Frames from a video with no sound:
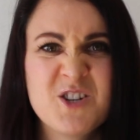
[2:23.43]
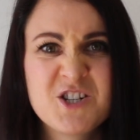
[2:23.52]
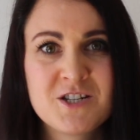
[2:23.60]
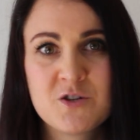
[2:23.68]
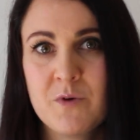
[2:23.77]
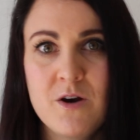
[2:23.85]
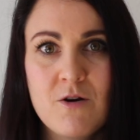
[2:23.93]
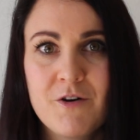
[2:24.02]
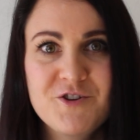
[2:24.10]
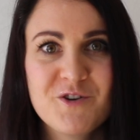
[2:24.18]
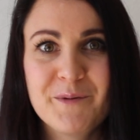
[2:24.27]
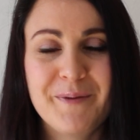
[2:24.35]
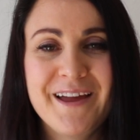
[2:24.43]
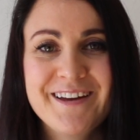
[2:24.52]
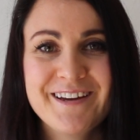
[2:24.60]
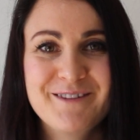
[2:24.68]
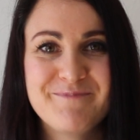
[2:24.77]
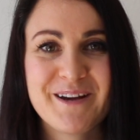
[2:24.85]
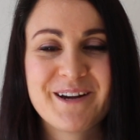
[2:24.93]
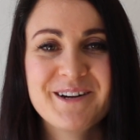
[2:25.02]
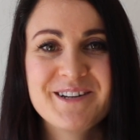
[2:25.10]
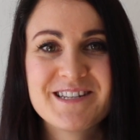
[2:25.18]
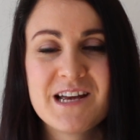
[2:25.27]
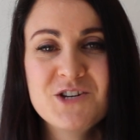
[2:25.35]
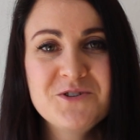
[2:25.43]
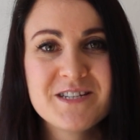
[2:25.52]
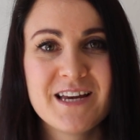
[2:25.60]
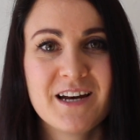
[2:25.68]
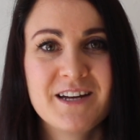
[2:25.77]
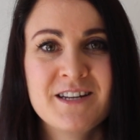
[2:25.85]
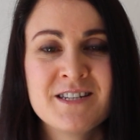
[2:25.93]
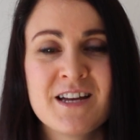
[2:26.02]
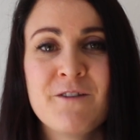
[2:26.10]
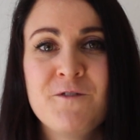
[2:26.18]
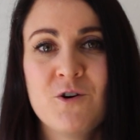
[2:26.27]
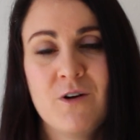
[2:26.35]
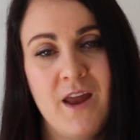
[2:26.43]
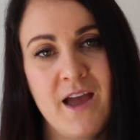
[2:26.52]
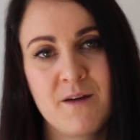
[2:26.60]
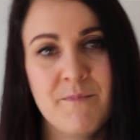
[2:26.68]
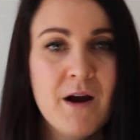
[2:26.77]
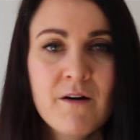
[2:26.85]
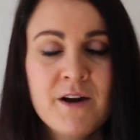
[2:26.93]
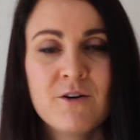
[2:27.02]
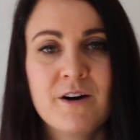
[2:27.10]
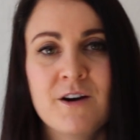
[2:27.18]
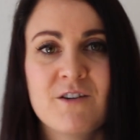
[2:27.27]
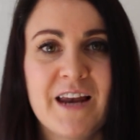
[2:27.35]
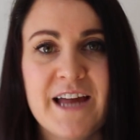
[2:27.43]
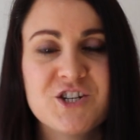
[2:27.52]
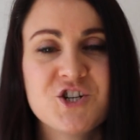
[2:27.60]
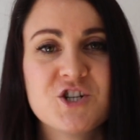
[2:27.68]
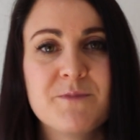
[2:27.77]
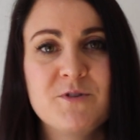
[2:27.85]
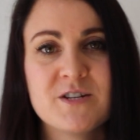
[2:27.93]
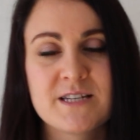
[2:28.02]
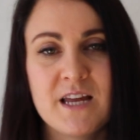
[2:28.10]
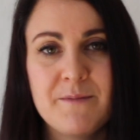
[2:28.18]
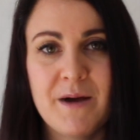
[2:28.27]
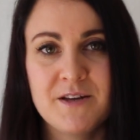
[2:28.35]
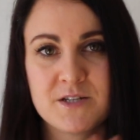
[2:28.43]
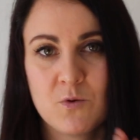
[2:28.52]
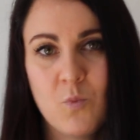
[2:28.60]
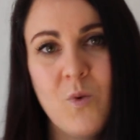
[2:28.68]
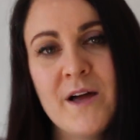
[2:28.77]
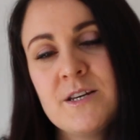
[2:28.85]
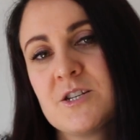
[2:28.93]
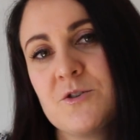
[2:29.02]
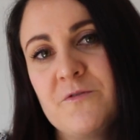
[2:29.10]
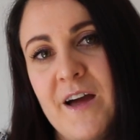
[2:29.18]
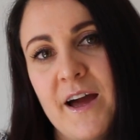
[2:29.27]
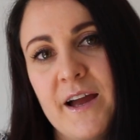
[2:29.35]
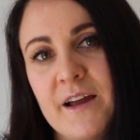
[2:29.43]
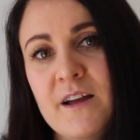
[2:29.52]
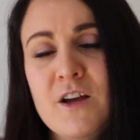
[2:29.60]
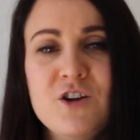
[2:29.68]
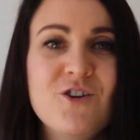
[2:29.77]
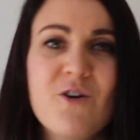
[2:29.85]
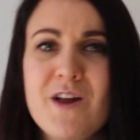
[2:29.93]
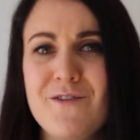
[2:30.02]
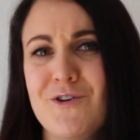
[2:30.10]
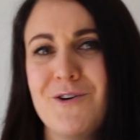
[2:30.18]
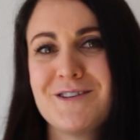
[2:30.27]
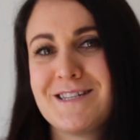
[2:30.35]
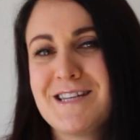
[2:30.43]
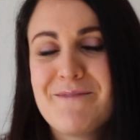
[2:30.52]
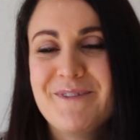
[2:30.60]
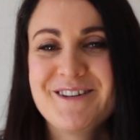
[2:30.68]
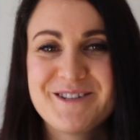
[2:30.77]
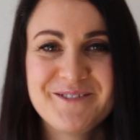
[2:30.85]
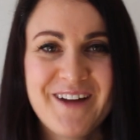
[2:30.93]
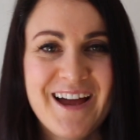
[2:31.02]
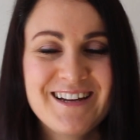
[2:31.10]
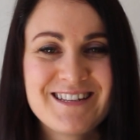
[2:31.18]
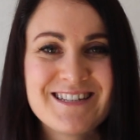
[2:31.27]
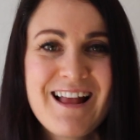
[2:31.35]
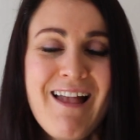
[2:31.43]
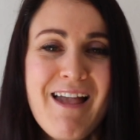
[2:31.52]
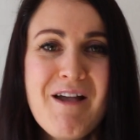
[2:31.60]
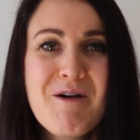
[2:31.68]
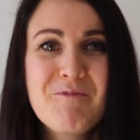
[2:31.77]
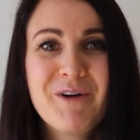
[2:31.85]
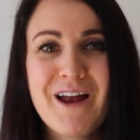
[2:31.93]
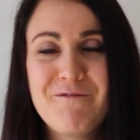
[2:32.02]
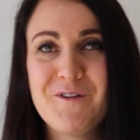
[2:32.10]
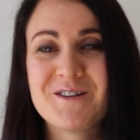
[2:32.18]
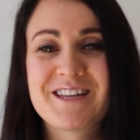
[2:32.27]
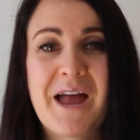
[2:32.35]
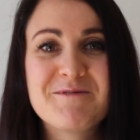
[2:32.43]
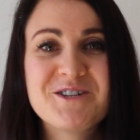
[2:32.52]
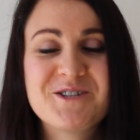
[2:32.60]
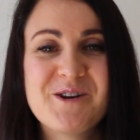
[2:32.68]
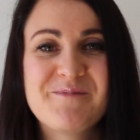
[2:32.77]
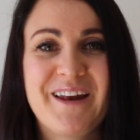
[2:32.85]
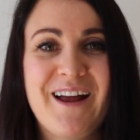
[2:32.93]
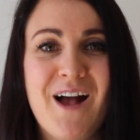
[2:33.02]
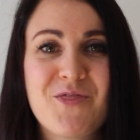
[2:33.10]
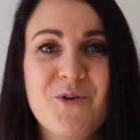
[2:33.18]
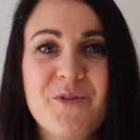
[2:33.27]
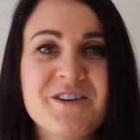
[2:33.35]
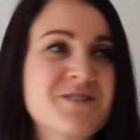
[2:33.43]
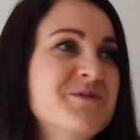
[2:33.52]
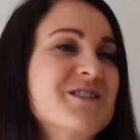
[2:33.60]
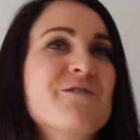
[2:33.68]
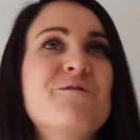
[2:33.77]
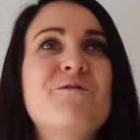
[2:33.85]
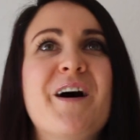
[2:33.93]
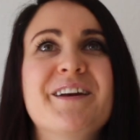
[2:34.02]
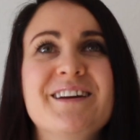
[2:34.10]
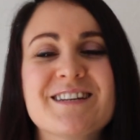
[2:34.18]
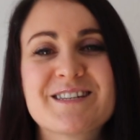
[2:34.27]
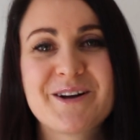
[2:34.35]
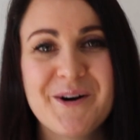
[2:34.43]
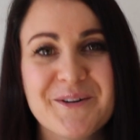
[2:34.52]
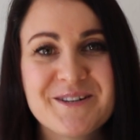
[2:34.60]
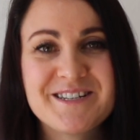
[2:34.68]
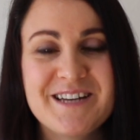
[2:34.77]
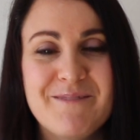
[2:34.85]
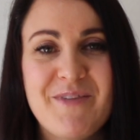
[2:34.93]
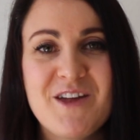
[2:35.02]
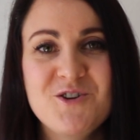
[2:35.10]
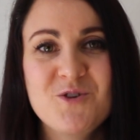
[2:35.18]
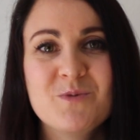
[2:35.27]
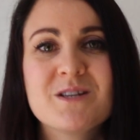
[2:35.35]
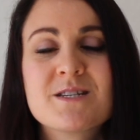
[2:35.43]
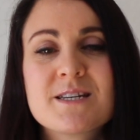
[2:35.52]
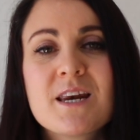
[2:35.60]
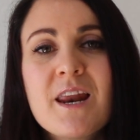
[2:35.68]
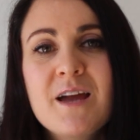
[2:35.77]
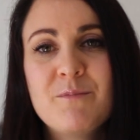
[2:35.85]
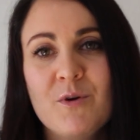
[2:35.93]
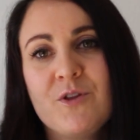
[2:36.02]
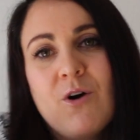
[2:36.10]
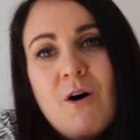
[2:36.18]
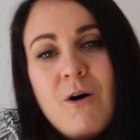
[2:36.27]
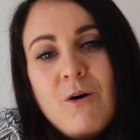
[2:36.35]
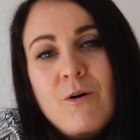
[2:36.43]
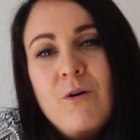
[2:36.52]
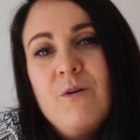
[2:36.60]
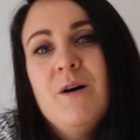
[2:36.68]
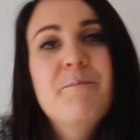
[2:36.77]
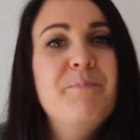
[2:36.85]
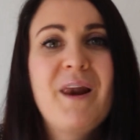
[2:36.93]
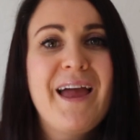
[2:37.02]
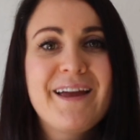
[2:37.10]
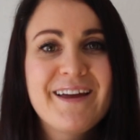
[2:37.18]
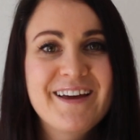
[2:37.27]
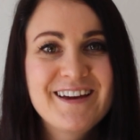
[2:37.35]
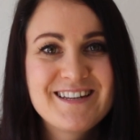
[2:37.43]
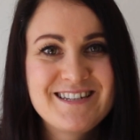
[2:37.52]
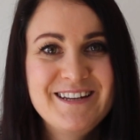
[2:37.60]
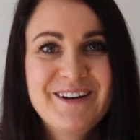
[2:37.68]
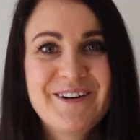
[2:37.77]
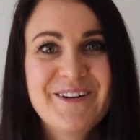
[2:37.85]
just to a non-European, because in New Zealand, if you're married or in a relationship, you sleep under one duvet. You don't have your own separate duvets. When I first came to Germany, I thought this was the funniest concept, that you would sleep with your own blanket,